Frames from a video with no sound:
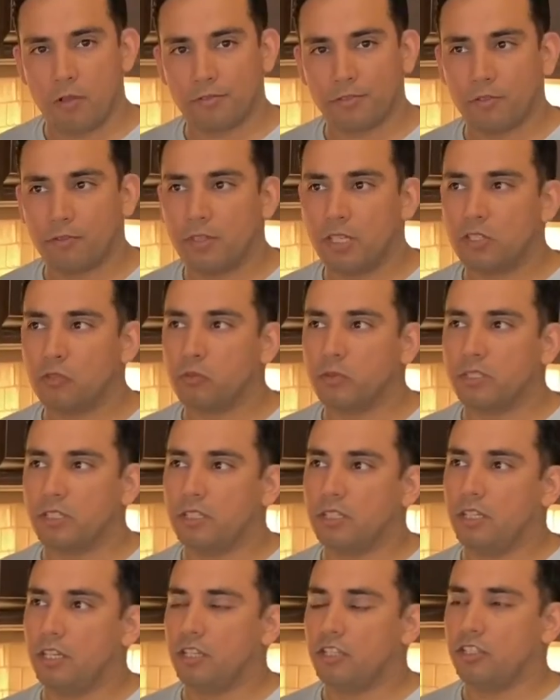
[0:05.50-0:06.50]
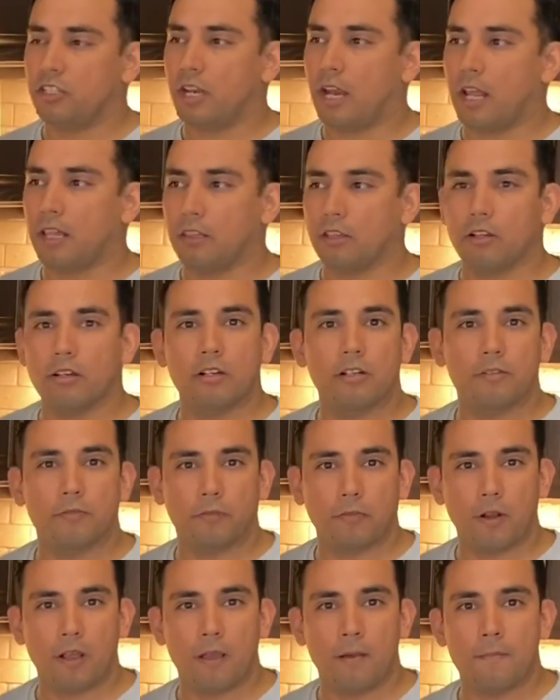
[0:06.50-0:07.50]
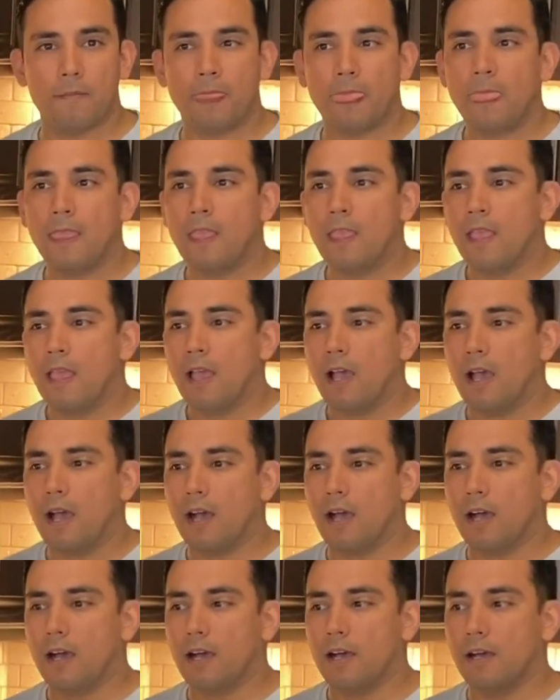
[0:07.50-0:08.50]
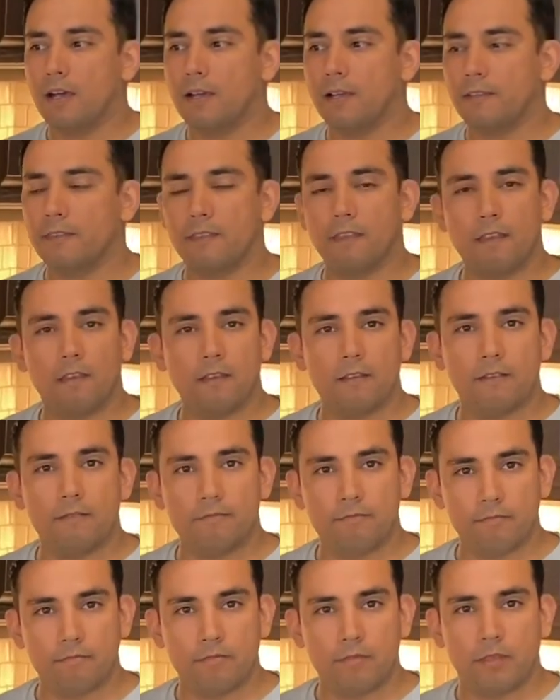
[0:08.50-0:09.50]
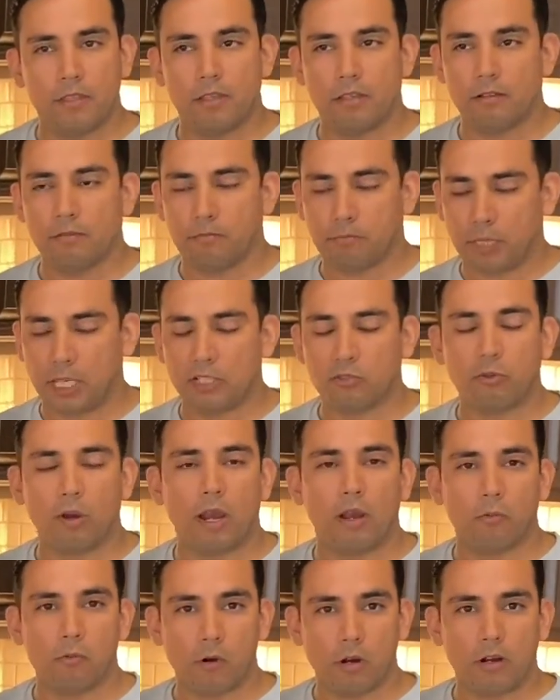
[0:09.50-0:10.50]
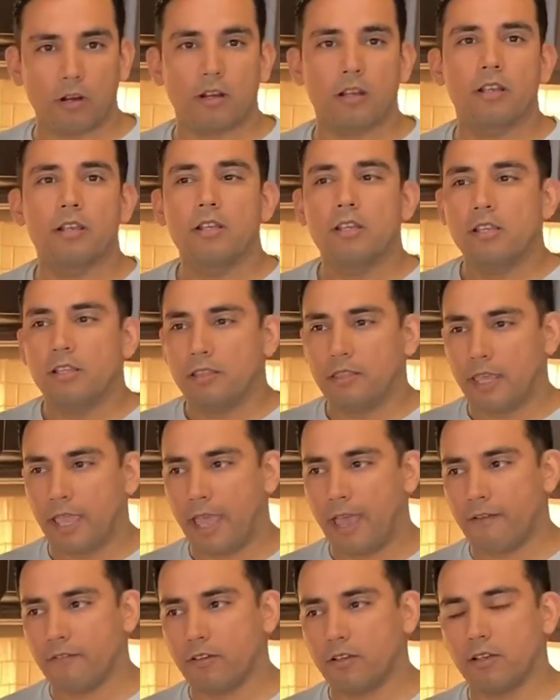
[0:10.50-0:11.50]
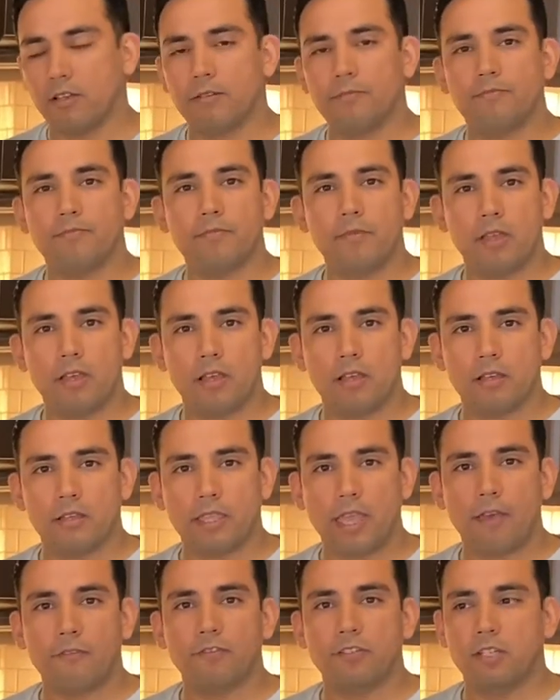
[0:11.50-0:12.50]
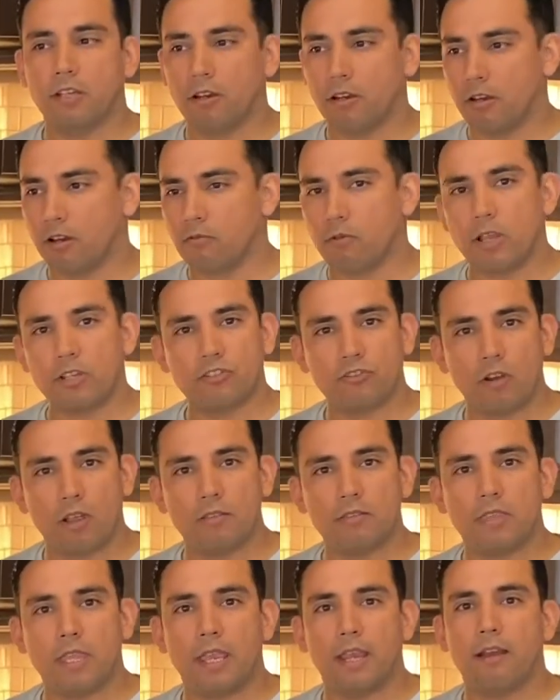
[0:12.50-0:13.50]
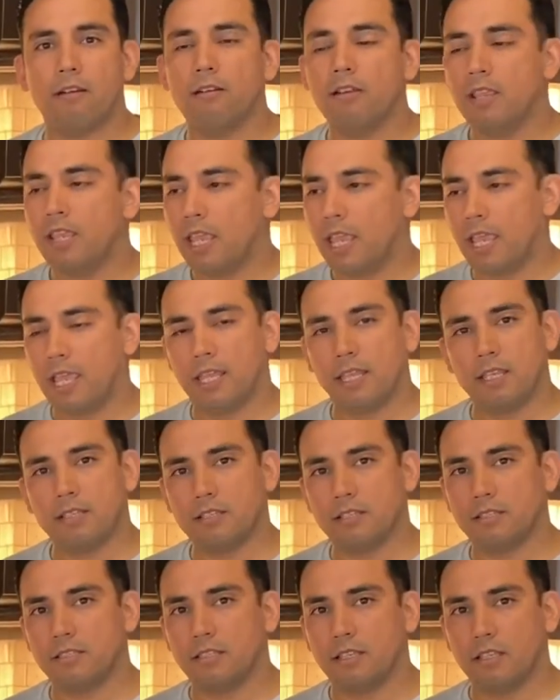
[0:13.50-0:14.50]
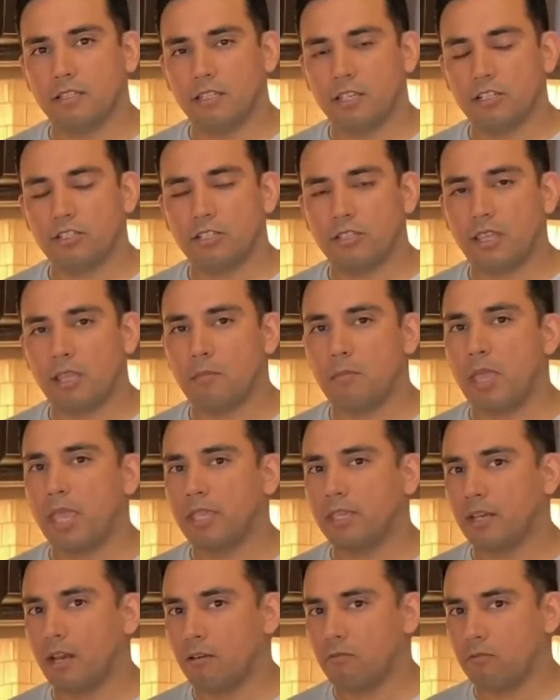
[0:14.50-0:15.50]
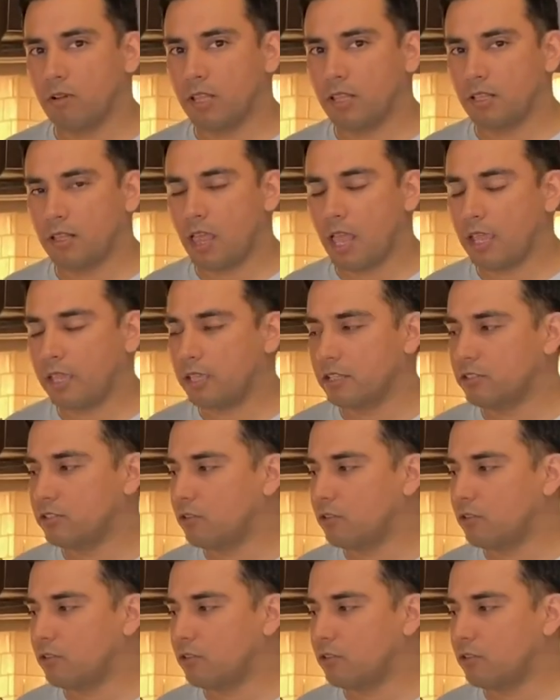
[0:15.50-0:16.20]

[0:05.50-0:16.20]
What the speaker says: So this was a dish that I learned from the place where I work. They have a cafeteria, a restaurant there, and this is a dish that they make, and I really like it.